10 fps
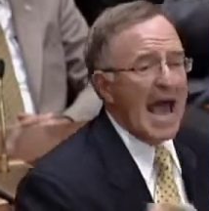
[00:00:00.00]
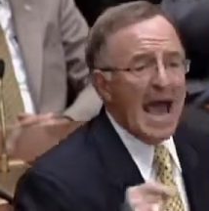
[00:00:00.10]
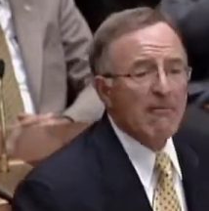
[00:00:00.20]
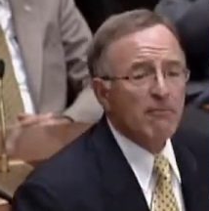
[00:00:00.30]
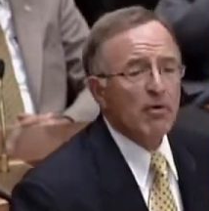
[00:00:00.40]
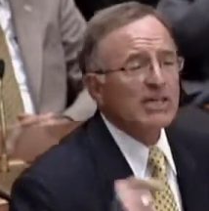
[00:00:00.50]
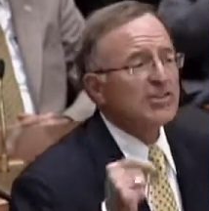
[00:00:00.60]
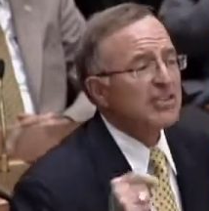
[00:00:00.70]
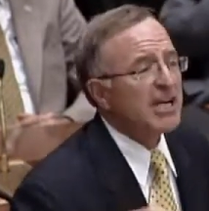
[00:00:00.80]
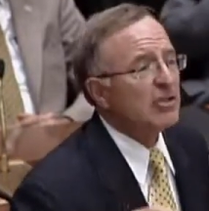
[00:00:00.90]
every
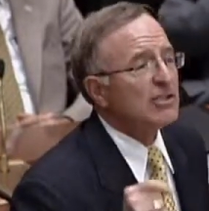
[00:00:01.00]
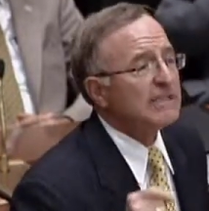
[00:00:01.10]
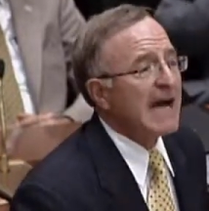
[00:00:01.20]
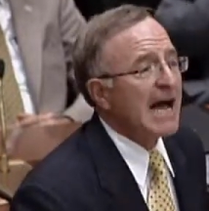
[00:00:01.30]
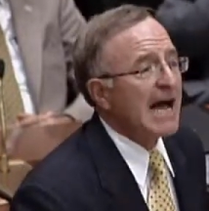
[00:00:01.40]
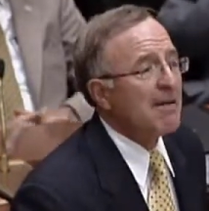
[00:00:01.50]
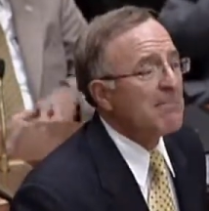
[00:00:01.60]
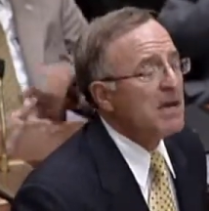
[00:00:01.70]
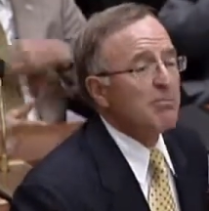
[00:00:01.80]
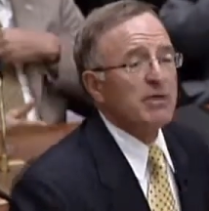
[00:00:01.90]
single time
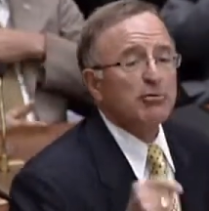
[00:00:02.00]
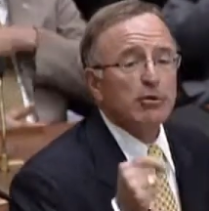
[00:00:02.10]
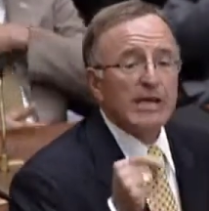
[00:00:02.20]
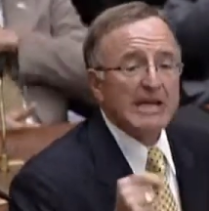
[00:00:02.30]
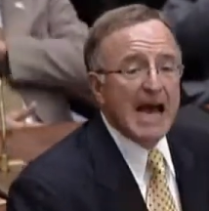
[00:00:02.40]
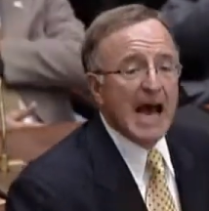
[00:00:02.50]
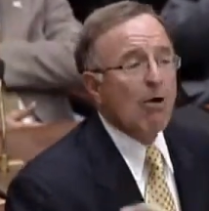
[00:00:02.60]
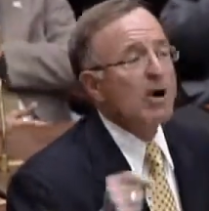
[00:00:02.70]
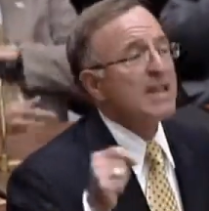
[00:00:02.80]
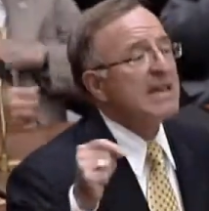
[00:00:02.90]
between
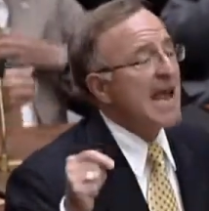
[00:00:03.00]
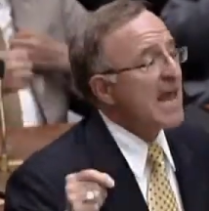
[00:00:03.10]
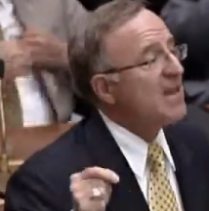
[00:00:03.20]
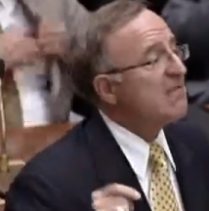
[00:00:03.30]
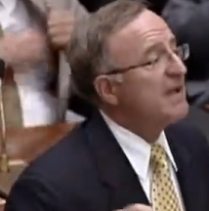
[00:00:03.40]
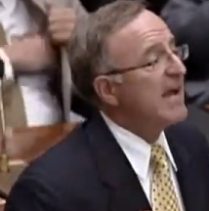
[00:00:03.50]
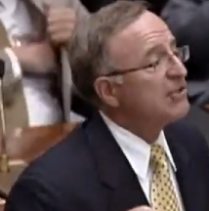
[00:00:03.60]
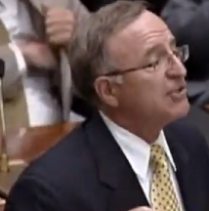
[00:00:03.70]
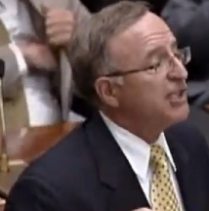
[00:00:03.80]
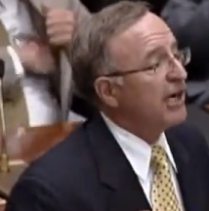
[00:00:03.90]
now and the end of
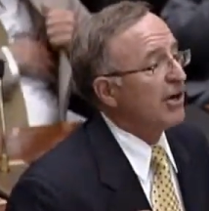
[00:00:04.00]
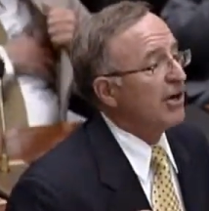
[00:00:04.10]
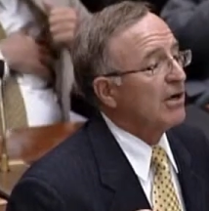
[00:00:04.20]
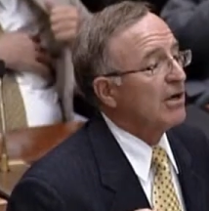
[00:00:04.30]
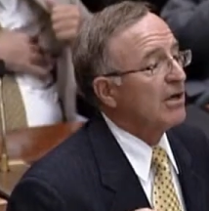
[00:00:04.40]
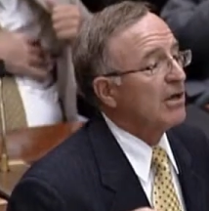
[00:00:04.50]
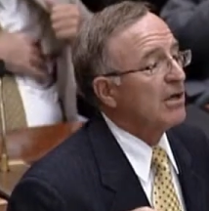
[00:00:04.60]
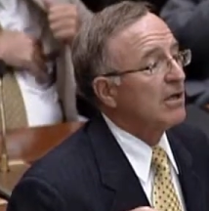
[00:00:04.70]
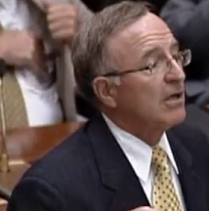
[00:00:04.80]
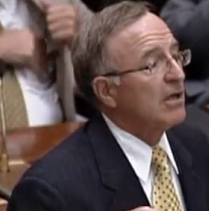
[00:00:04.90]
next year
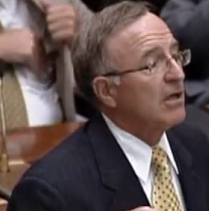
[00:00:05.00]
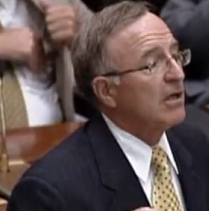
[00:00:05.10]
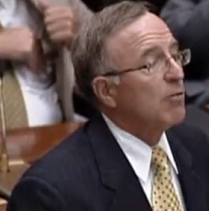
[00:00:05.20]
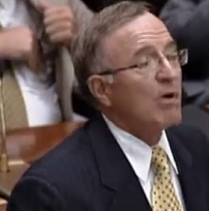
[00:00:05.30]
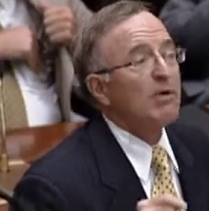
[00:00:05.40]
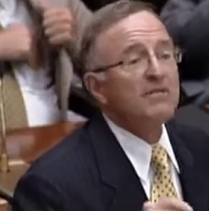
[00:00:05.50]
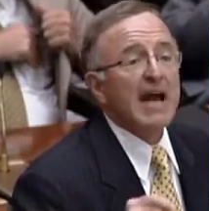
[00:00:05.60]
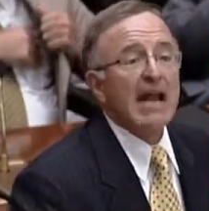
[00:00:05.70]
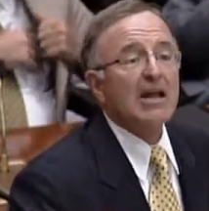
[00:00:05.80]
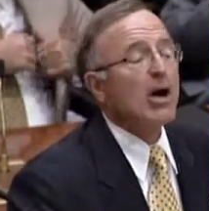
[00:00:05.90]
when we've
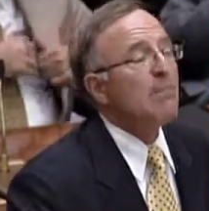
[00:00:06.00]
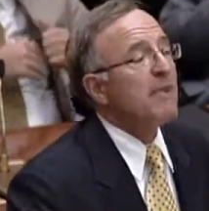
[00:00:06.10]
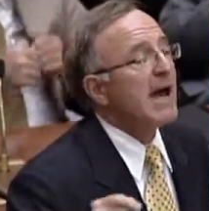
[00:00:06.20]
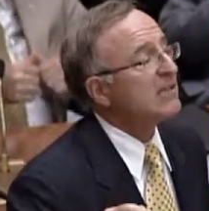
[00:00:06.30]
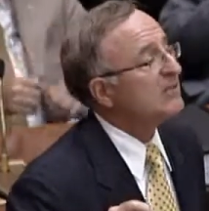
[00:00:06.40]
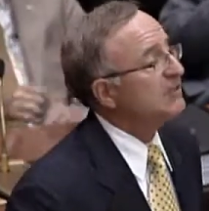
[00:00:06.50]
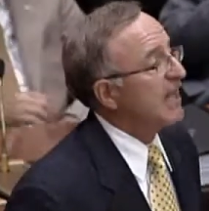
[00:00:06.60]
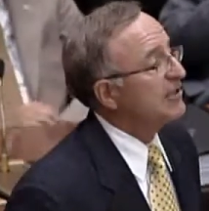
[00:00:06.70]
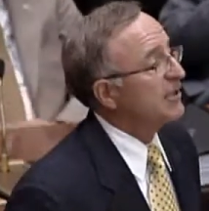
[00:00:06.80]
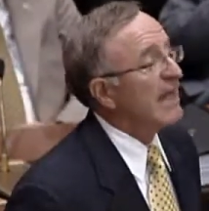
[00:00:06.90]
got to come back to
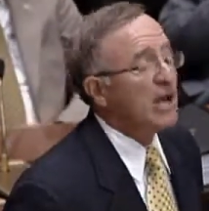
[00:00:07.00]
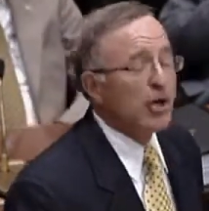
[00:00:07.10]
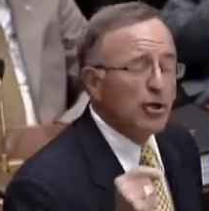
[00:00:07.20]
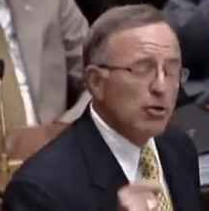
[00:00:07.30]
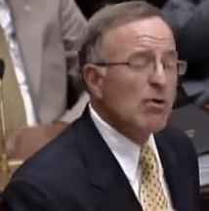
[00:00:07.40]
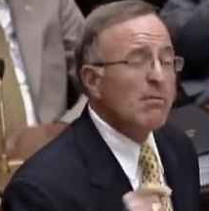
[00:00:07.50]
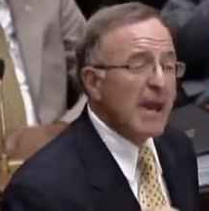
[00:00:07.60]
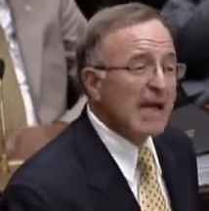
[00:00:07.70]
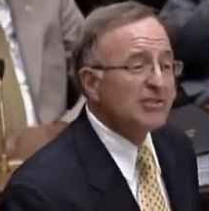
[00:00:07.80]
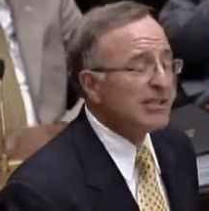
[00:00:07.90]
session. Could you
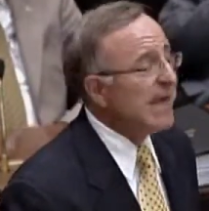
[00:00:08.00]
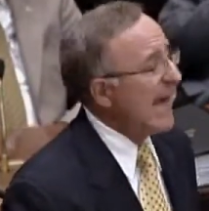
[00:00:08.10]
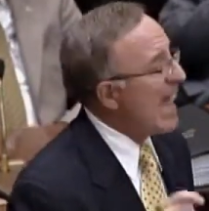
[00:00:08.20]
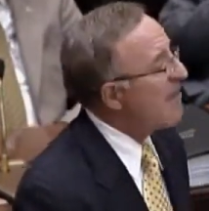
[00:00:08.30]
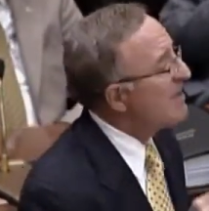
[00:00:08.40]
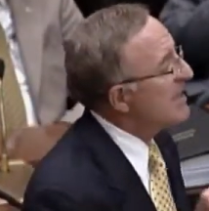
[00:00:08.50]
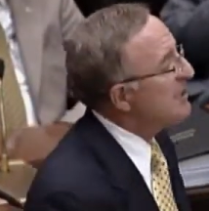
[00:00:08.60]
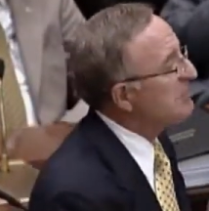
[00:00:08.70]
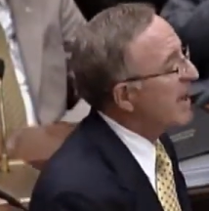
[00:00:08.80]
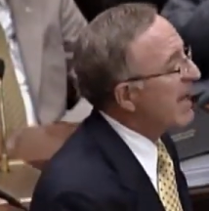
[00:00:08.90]
imagine having
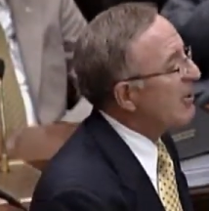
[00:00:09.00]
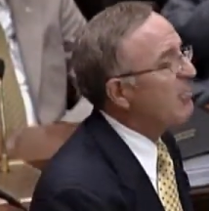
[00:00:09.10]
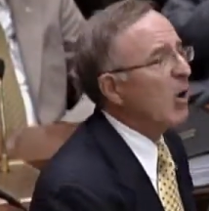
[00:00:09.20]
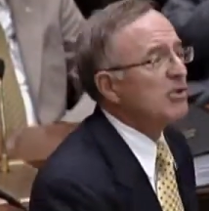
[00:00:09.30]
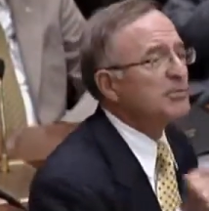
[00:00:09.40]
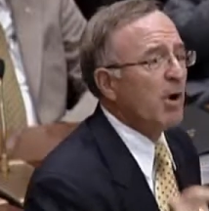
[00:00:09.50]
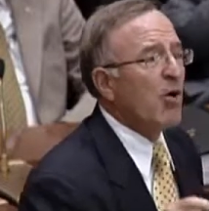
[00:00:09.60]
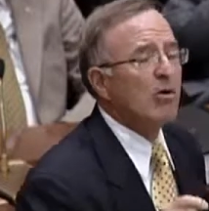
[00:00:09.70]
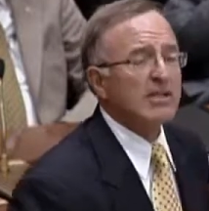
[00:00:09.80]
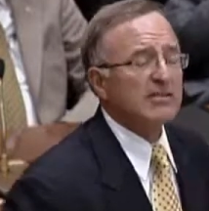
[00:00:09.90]
this battle
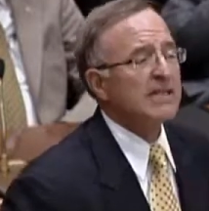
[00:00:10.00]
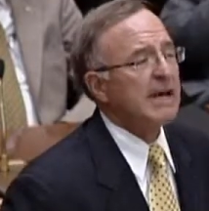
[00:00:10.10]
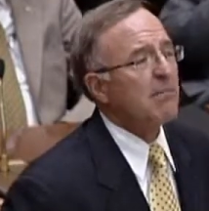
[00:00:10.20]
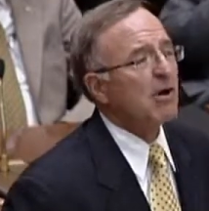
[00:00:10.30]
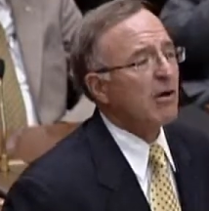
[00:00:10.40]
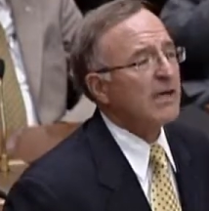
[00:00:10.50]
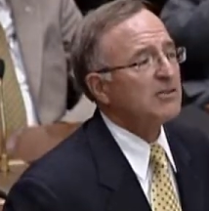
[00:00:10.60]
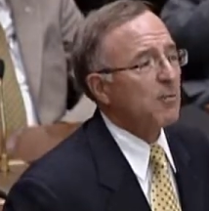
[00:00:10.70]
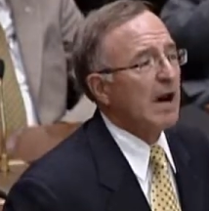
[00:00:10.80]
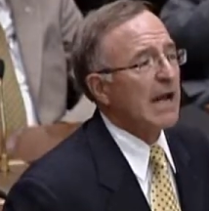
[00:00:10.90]
postponed, as the
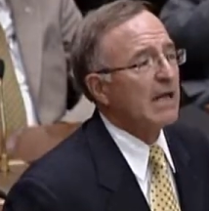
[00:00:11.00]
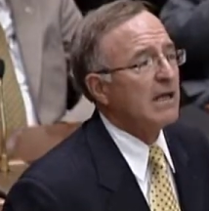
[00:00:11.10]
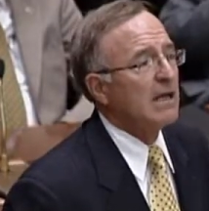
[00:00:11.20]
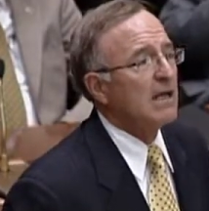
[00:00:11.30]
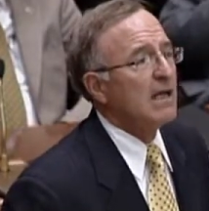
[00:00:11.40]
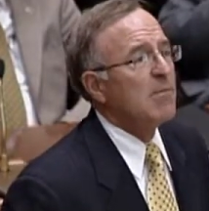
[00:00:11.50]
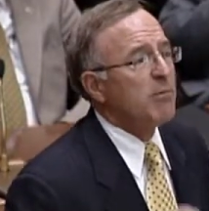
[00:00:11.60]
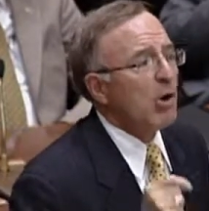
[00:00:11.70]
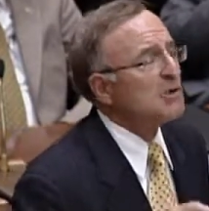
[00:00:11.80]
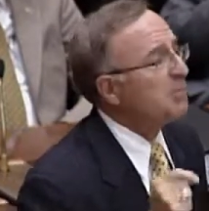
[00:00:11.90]
Democrats want,
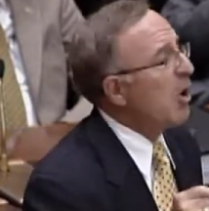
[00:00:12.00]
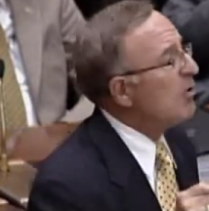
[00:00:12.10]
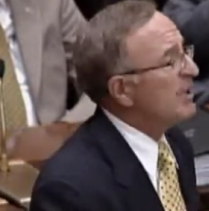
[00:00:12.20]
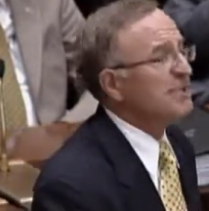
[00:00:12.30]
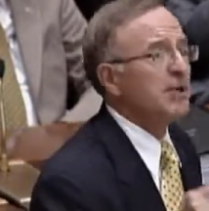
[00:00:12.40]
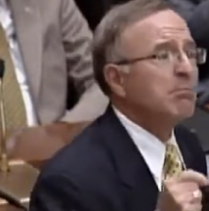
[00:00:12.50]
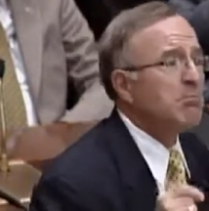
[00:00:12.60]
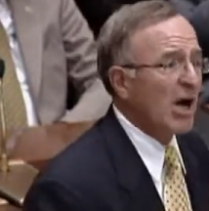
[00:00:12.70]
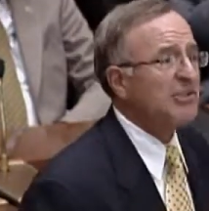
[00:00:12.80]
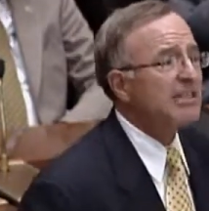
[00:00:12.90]
postponed until
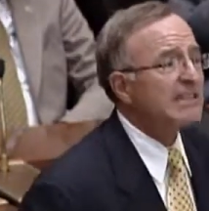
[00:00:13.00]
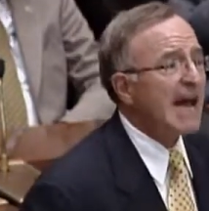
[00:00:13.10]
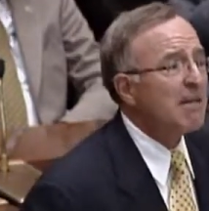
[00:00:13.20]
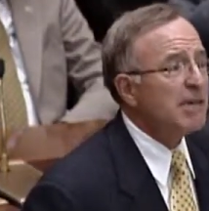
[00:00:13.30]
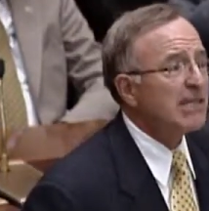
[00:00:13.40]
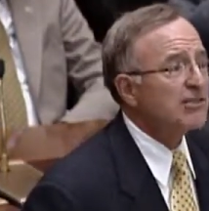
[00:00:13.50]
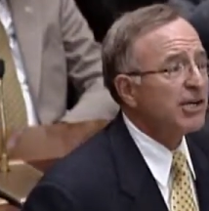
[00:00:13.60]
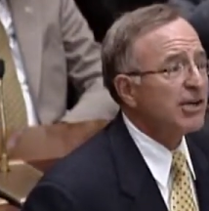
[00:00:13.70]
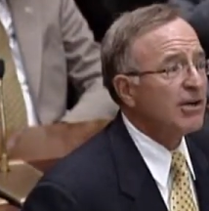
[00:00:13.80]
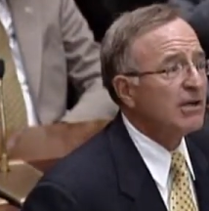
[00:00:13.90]
budget time next
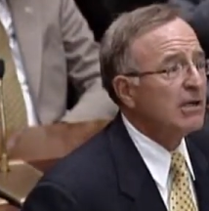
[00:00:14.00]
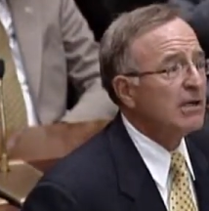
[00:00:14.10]
year,